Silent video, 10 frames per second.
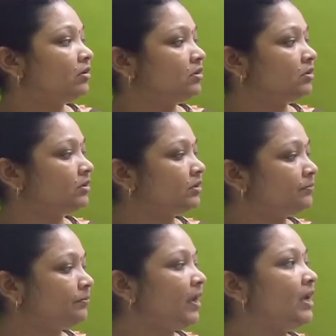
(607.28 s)

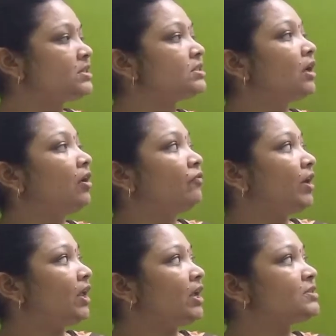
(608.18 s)
maize,
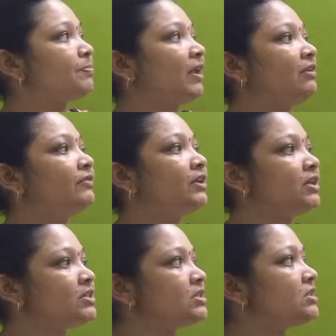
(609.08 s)
whereas
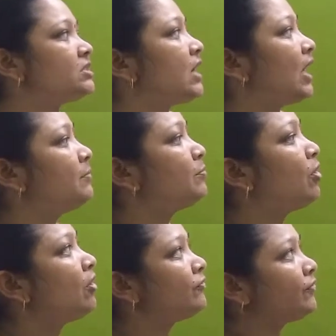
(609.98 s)
pulvinus is type
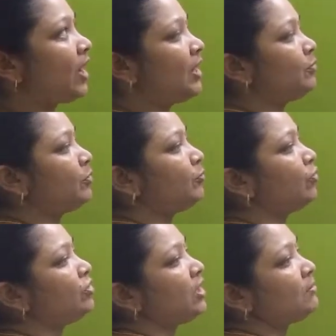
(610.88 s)
of
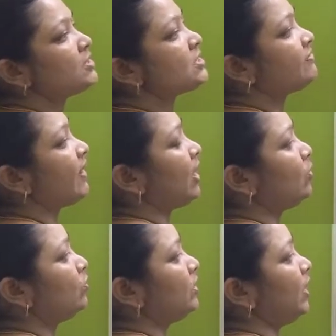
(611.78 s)
hypopodium is
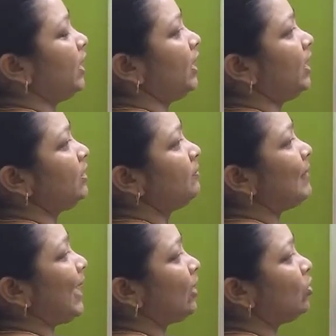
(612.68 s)
found in
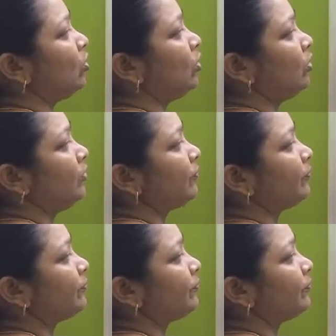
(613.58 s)
mango.